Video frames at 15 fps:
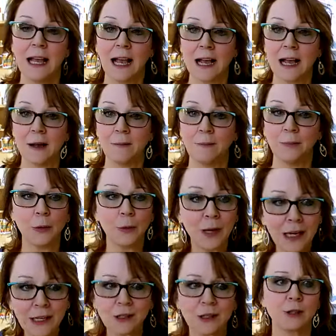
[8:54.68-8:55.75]
mm-hmm. um,
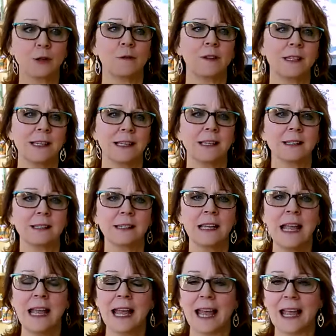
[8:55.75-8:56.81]
location services
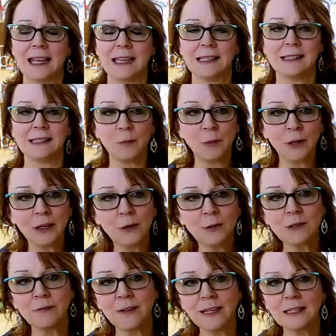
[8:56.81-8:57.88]
and someone
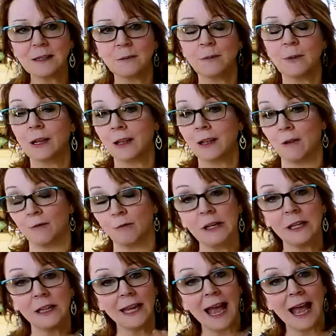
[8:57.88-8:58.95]
who's a victim
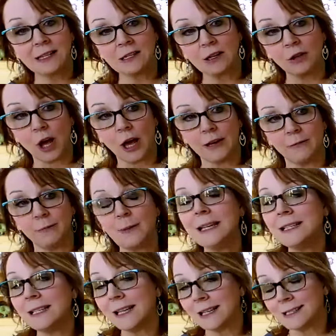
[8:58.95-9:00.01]
really has a lot of
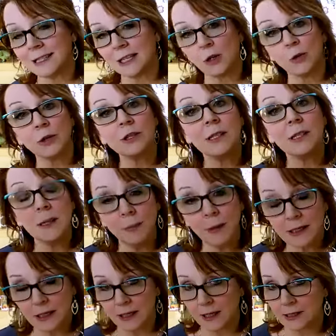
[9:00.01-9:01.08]
PTSD or
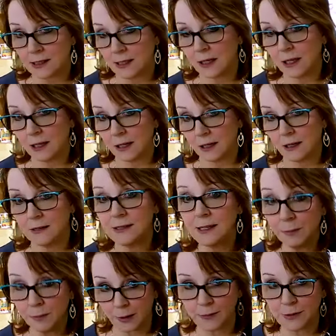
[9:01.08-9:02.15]
CPTSD
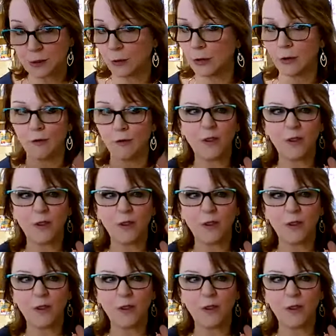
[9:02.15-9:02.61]
symptoms. So they're